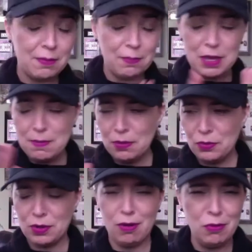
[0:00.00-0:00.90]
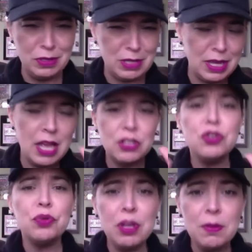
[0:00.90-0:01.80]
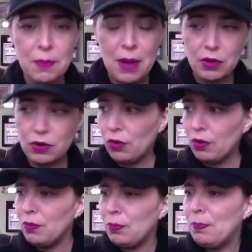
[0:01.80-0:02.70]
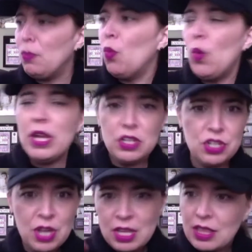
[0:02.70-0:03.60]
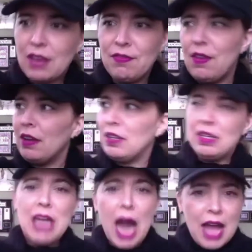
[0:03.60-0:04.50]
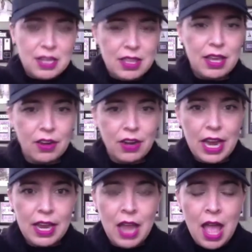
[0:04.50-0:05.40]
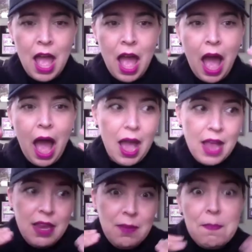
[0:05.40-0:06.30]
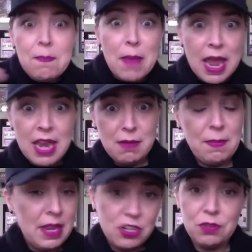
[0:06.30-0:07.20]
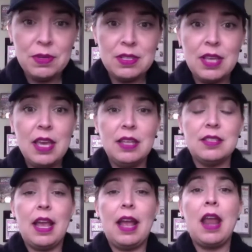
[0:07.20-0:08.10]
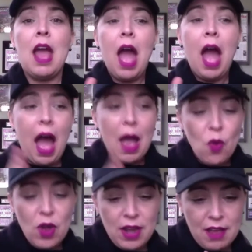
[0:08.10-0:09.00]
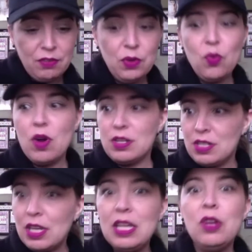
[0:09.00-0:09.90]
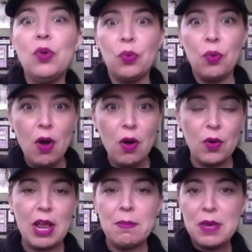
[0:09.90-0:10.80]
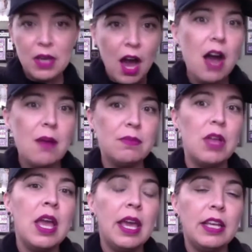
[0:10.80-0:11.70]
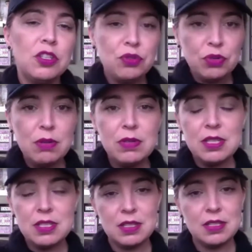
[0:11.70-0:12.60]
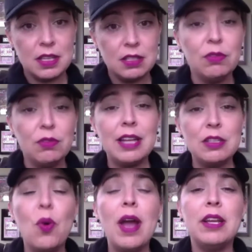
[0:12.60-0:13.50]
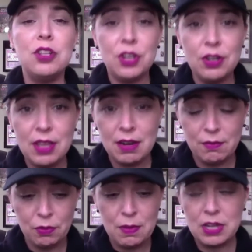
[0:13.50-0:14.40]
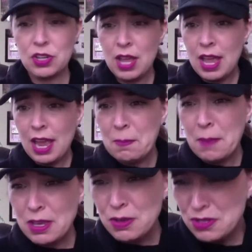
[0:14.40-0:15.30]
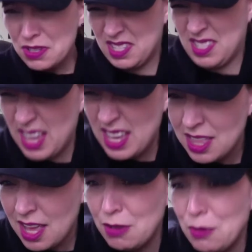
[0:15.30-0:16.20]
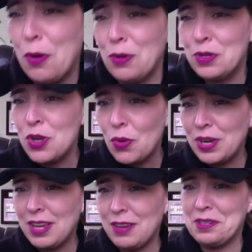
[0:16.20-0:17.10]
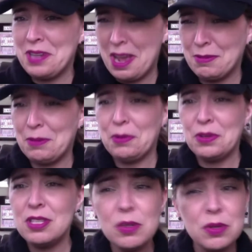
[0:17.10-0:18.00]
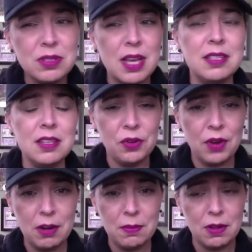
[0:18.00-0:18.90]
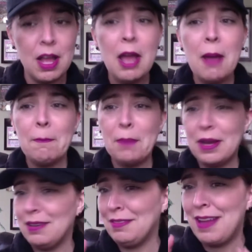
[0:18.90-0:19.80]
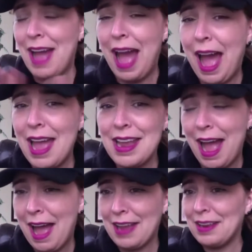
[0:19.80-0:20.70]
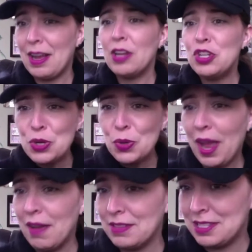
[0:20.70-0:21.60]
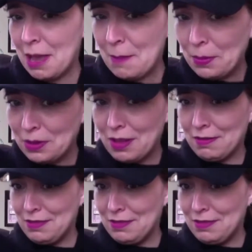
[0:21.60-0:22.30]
people would only dream about or wish they've gotten there, and I made major mistakes, and I want everyone to grow and become extremely successful. That's why I share that information. And by you just saying that you go donate your time to beauty schools, that's incredible. But I do you have a sample of